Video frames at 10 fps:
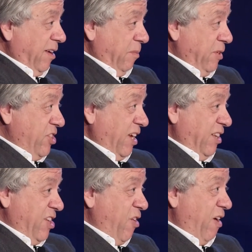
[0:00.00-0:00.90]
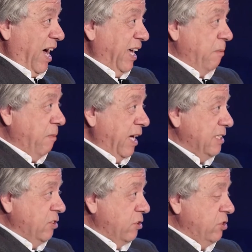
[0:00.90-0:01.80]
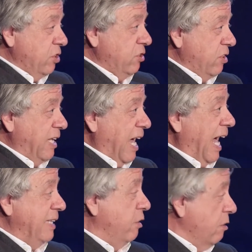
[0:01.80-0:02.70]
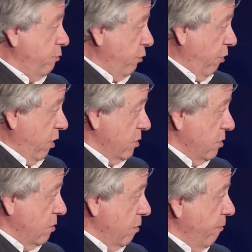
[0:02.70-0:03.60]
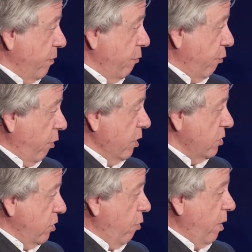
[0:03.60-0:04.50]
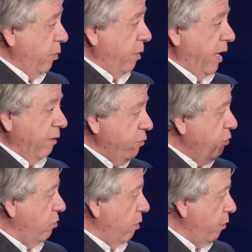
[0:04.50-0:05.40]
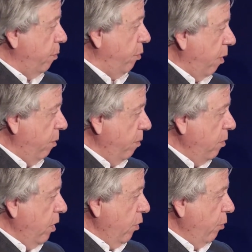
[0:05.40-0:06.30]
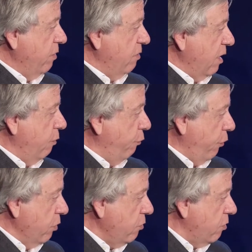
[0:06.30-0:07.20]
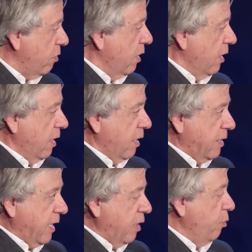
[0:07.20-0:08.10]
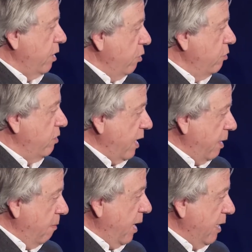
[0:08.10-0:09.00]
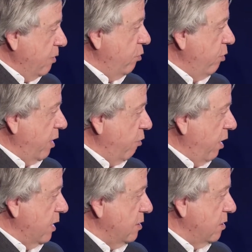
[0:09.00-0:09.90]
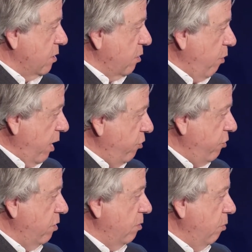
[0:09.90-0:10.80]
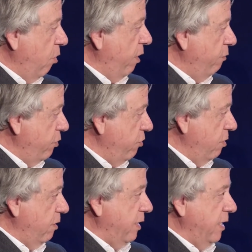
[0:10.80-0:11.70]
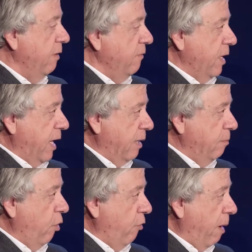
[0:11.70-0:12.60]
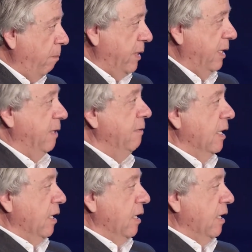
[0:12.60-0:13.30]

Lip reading: Michel, now IMI is not just an add-on for us. For us now, when we have to solve a problem, we think first, can we use IMI to address the question more efficiently and more rapidly?